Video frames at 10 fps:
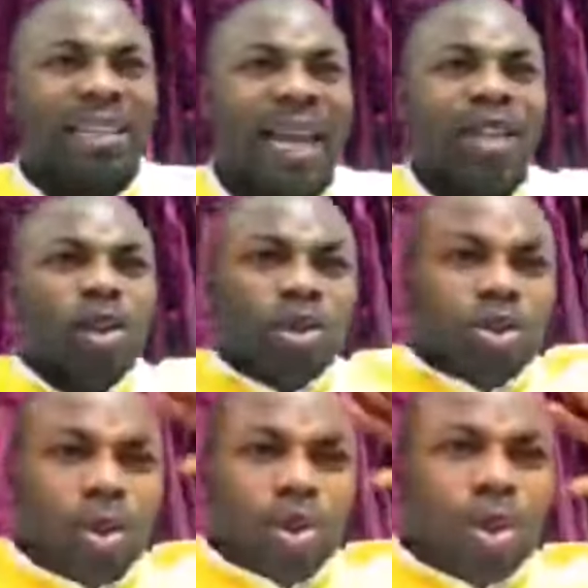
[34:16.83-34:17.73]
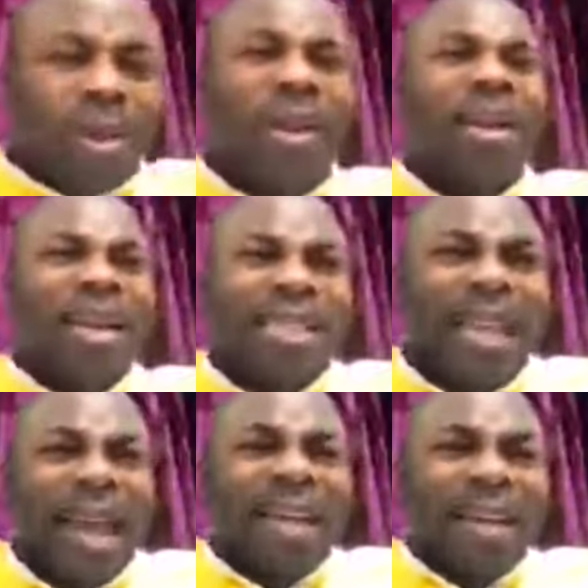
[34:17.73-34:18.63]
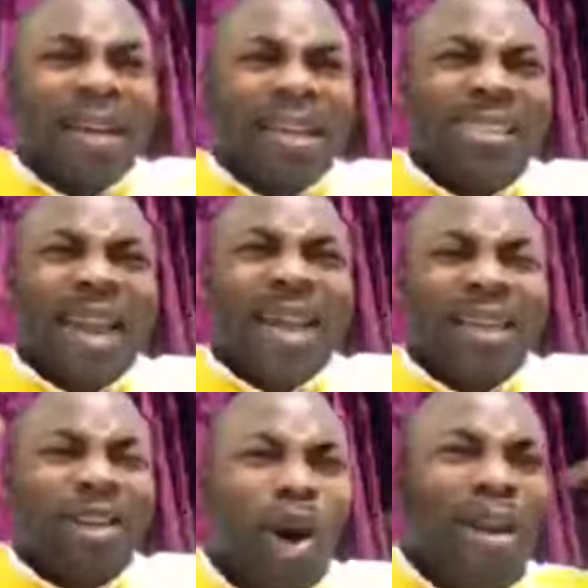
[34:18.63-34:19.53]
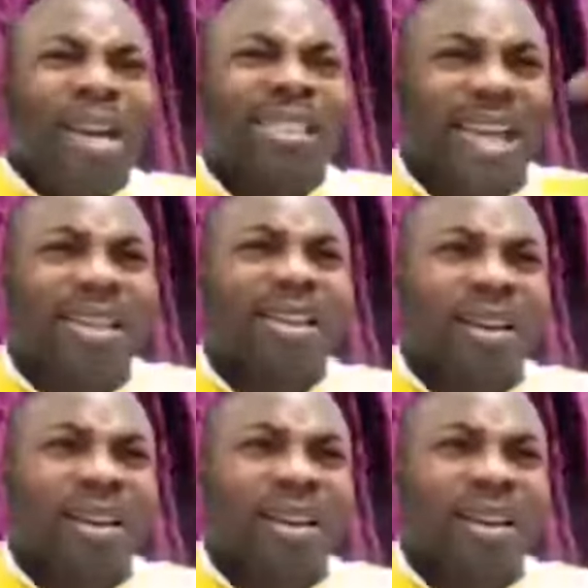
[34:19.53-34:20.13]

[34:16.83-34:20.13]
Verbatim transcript: Then you you it's like it's like God is a